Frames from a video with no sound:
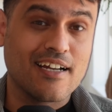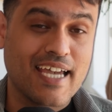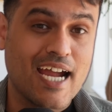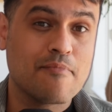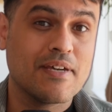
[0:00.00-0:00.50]

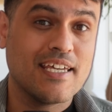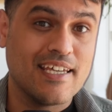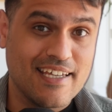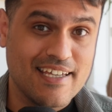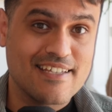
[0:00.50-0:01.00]
Unacademy
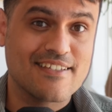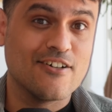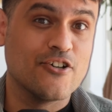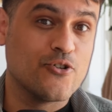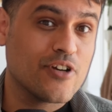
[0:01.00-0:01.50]
is
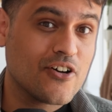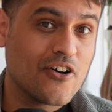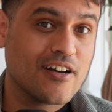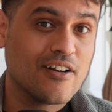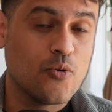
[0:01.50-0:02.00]
a
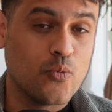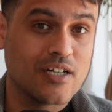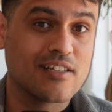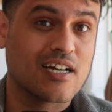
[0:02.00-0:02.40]
unicorn worth a